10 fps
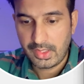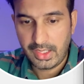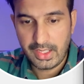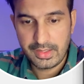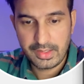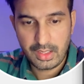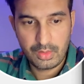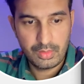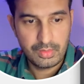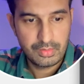and
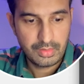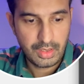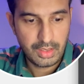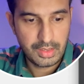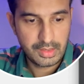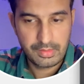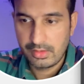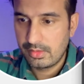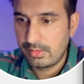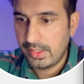now our
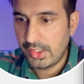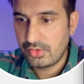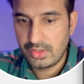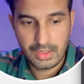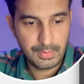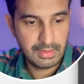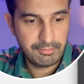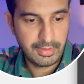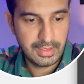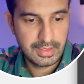HTML
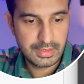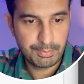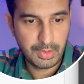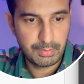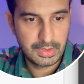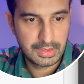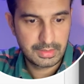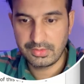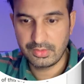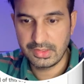file is public.
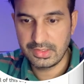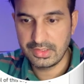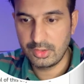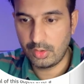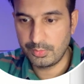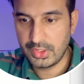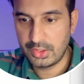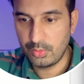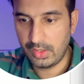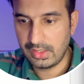So this is the
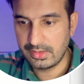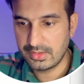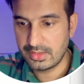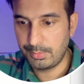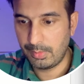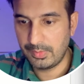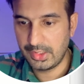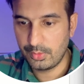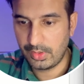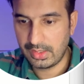object URL, this is the
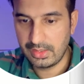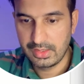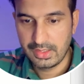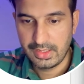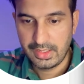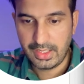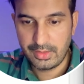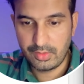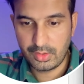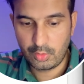public URL.
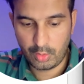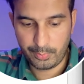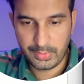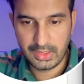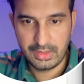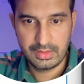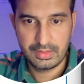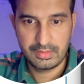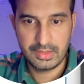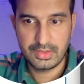And you can copy
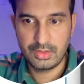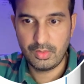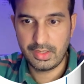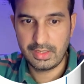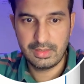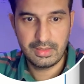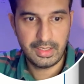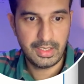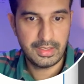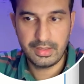this URL
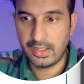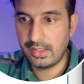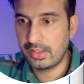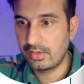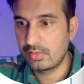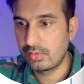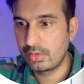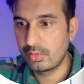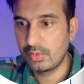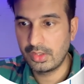and I can go to